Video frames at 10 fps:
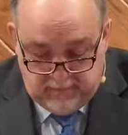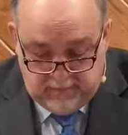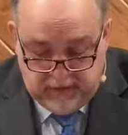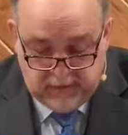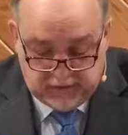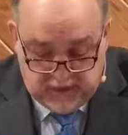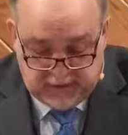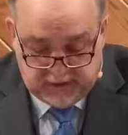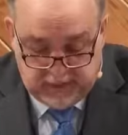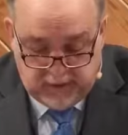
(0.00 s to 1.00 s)
He goes on
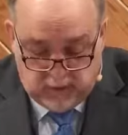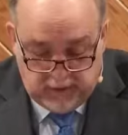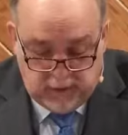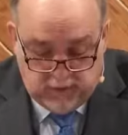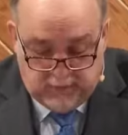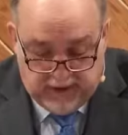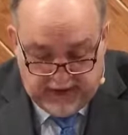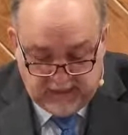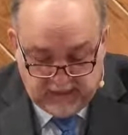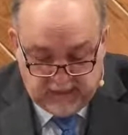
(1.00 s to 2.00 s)
to say, the one who
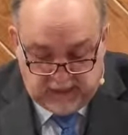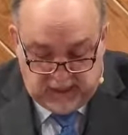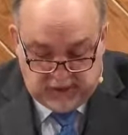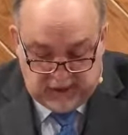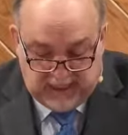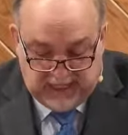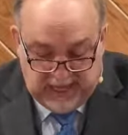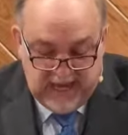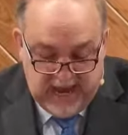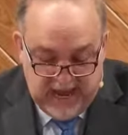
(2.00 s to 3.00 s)
abides in the teaching,
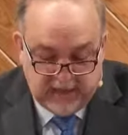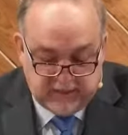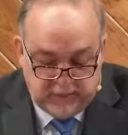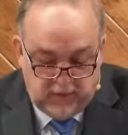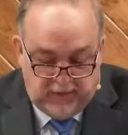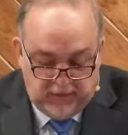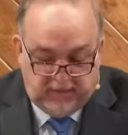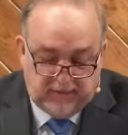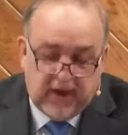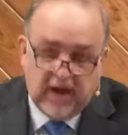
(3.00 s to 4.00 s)
he has both the
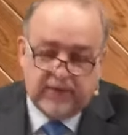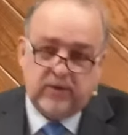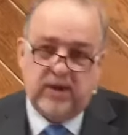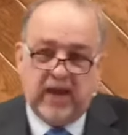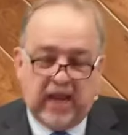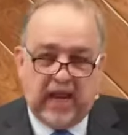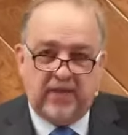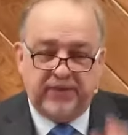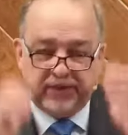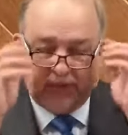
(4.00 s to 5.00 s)
Father
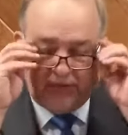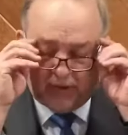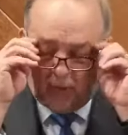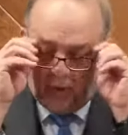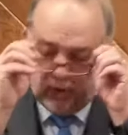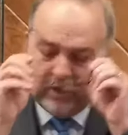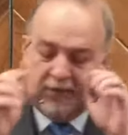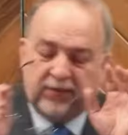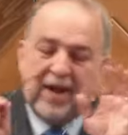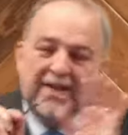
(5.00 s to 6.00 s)
and the Son. So, what we're going to
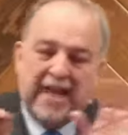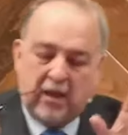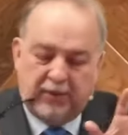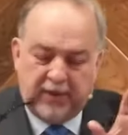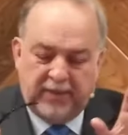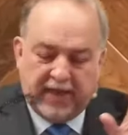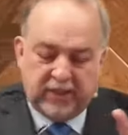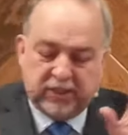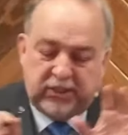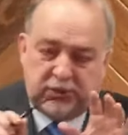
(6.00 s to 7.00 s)
find out then that
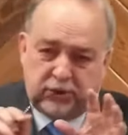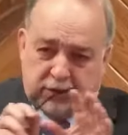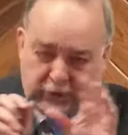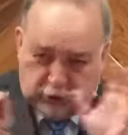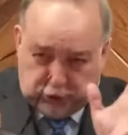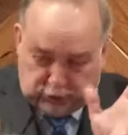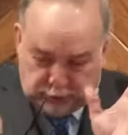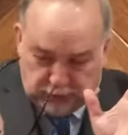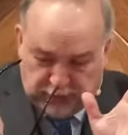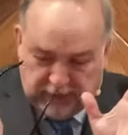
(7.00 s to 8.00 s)
essential to the
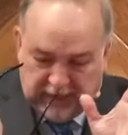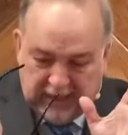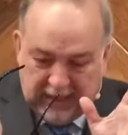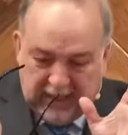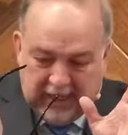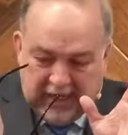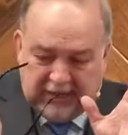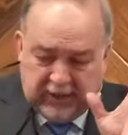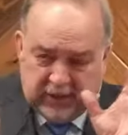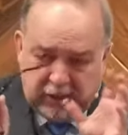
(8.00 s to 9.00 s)
truth
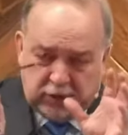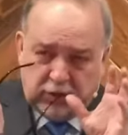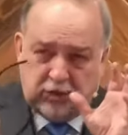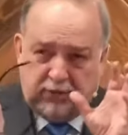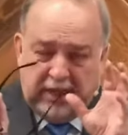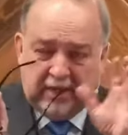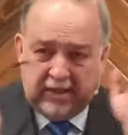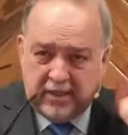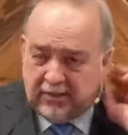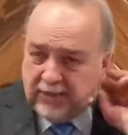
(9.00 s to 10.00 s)
and essential to being
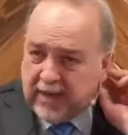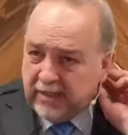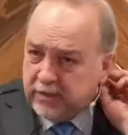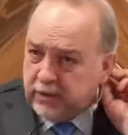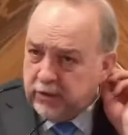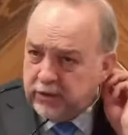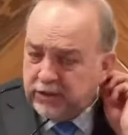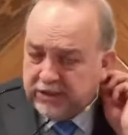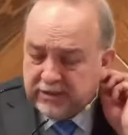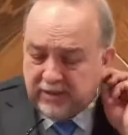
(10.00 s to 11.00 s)
identified as a
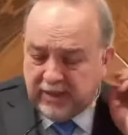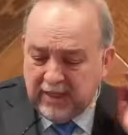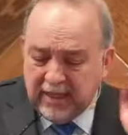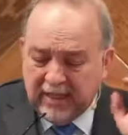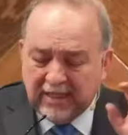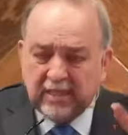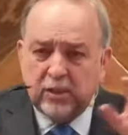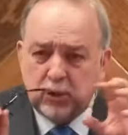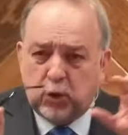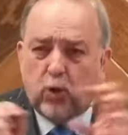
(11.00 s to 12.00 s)
Christian is
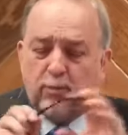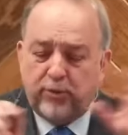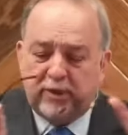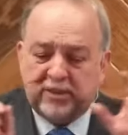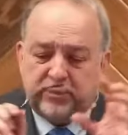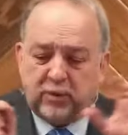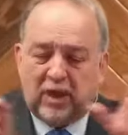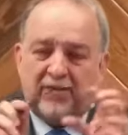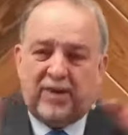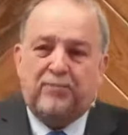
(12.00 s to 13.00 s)
this core principle
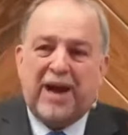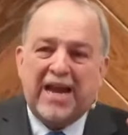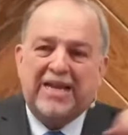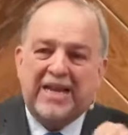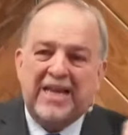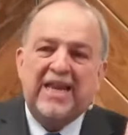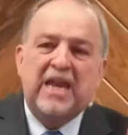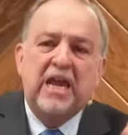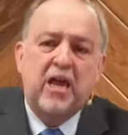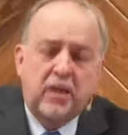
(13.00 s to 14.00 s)
of abiding
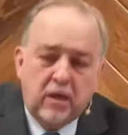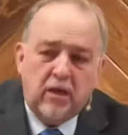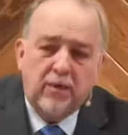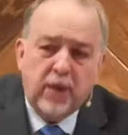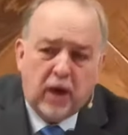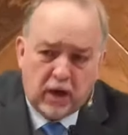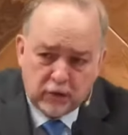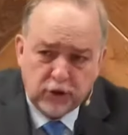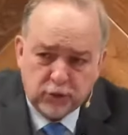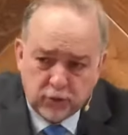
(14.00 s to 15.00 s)
in the
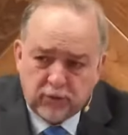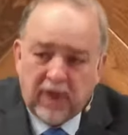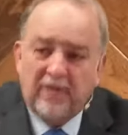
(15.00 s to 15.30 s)
truth.